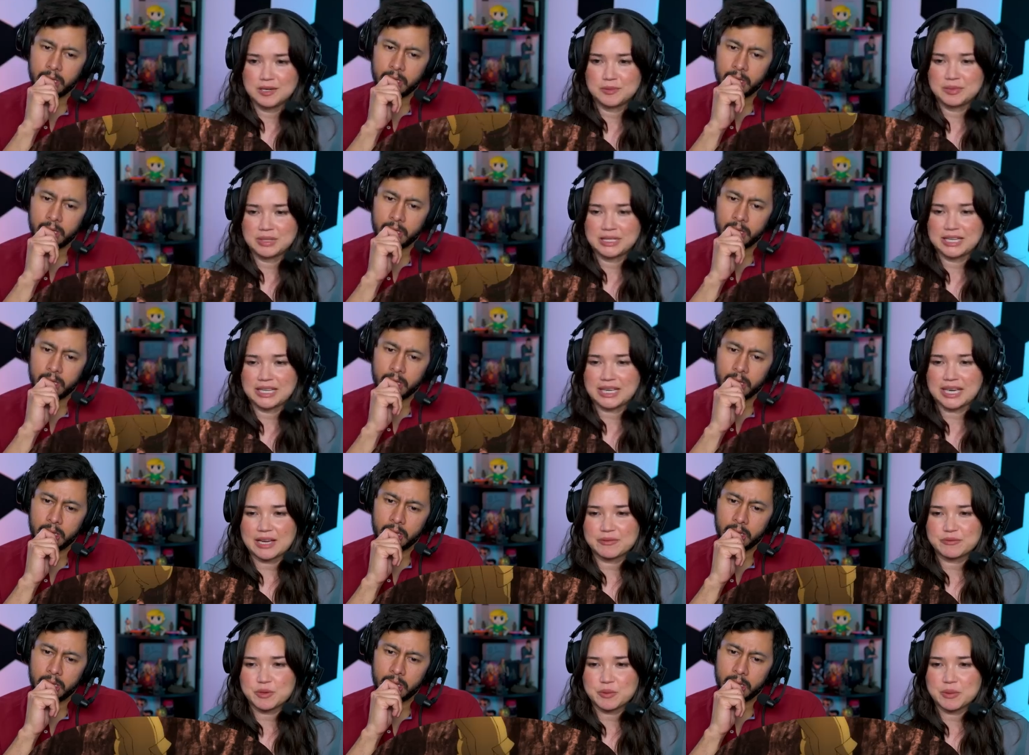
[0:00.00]
Speaker 1: be
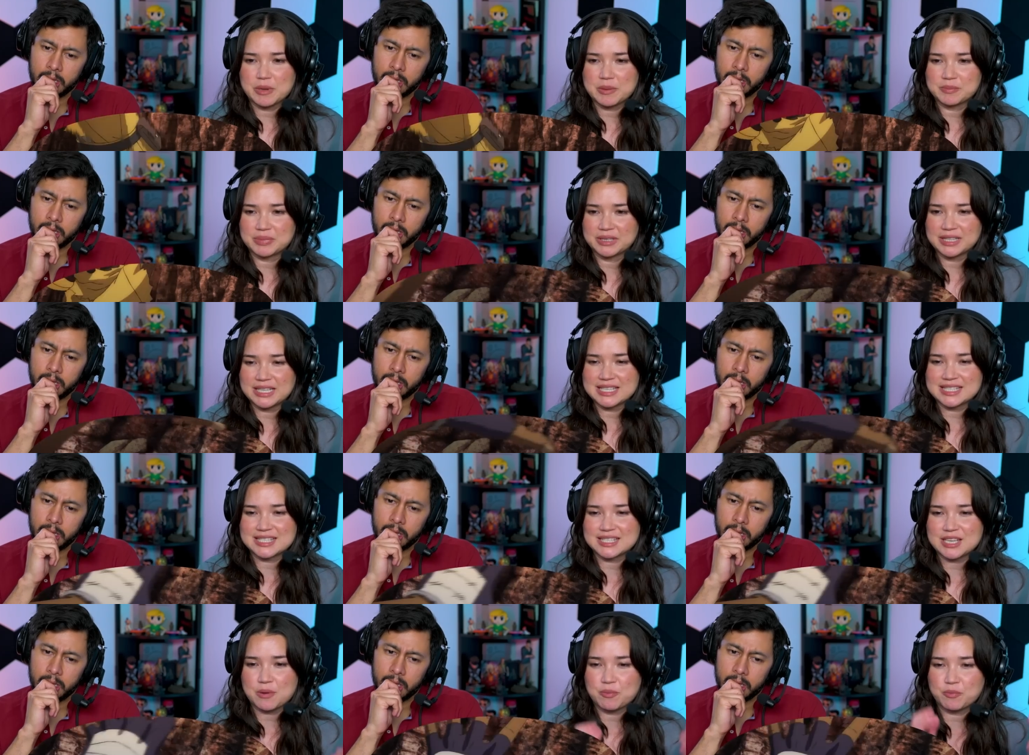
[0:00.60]
like, everyone,
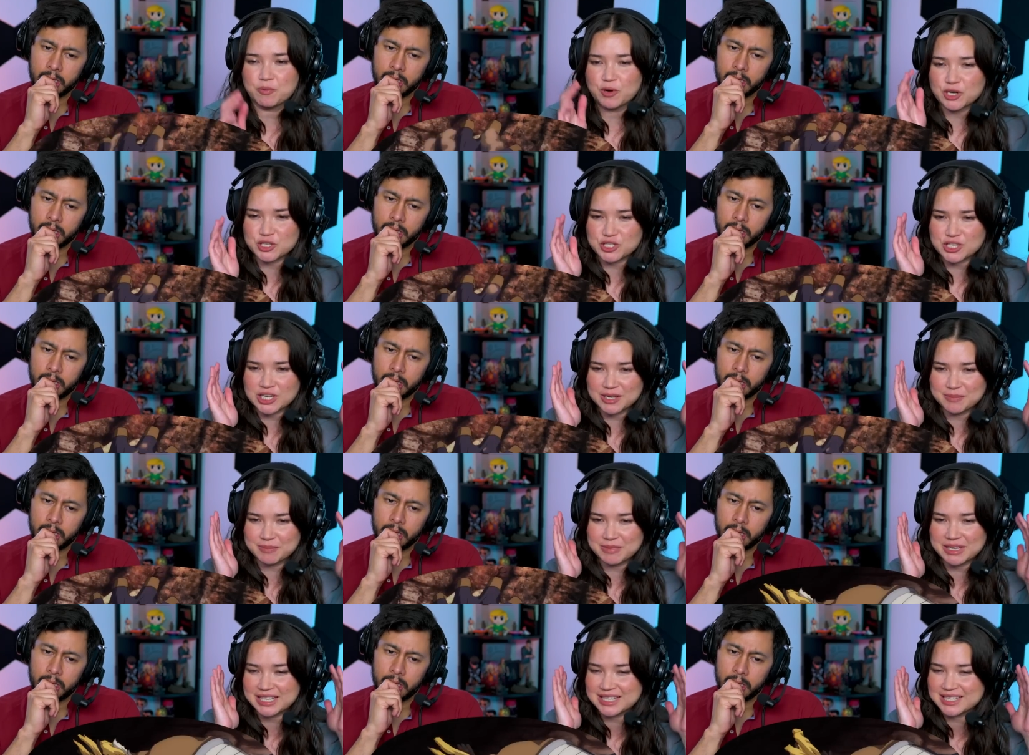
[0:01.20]
please stop
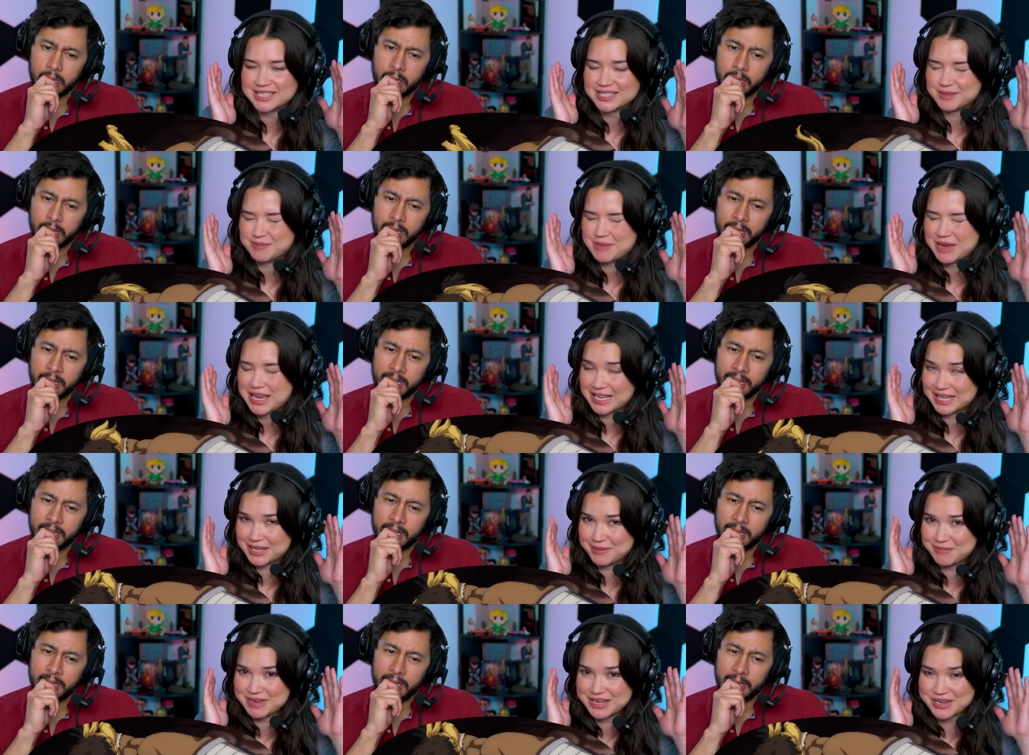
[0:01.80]
watching me. It's
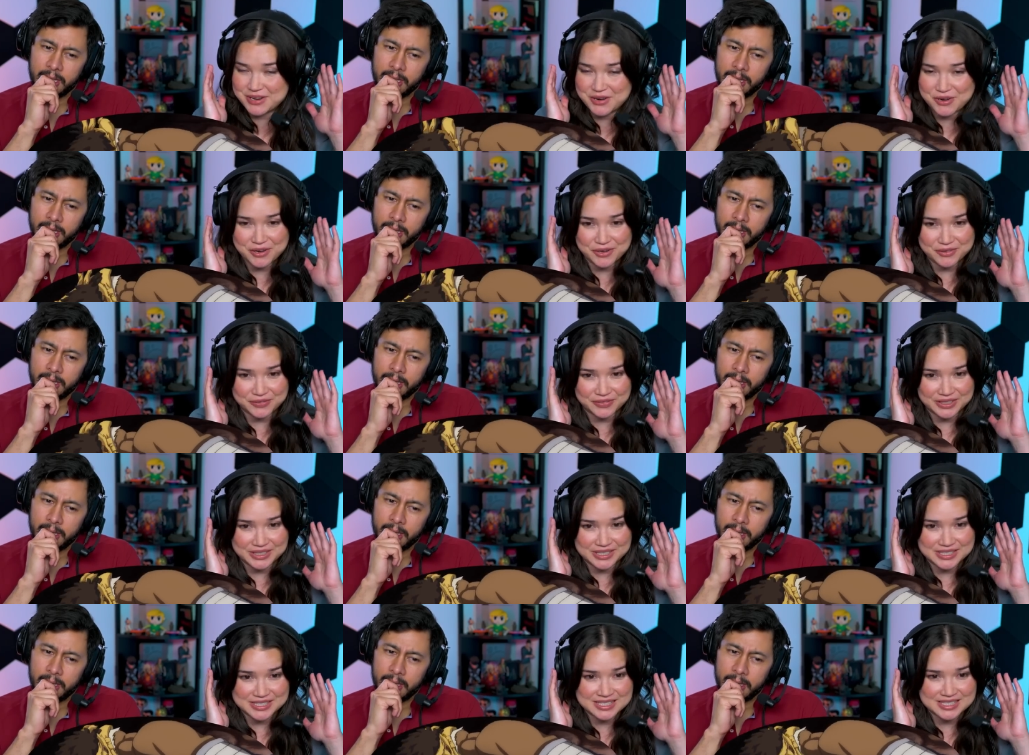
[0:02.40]
making me
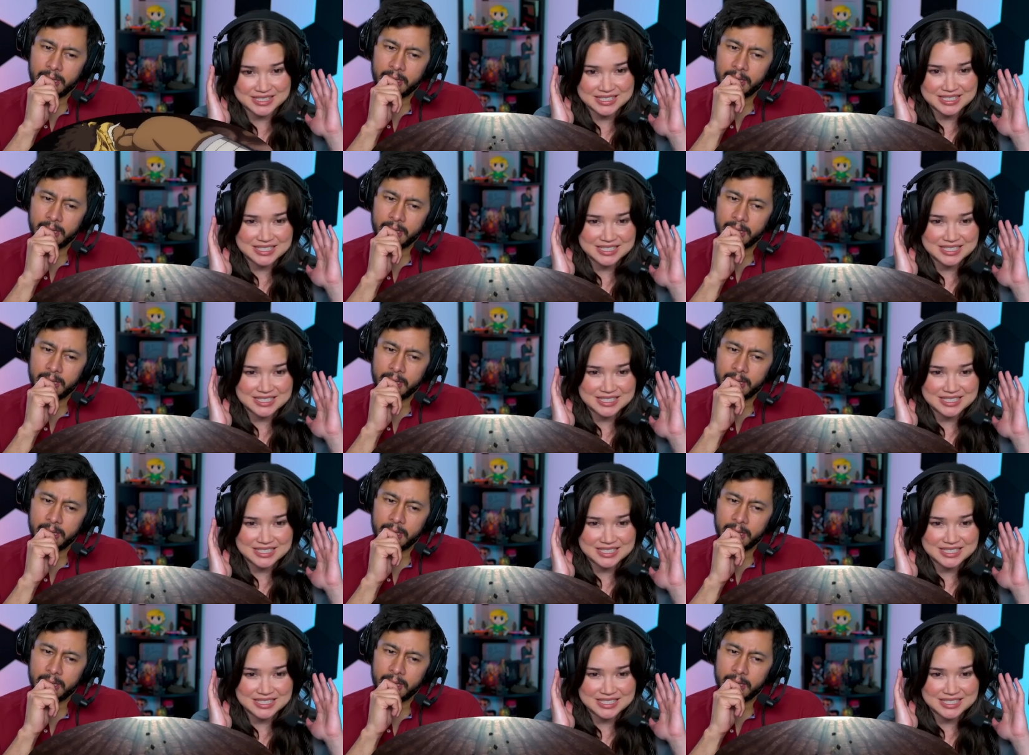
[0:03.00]
nervous.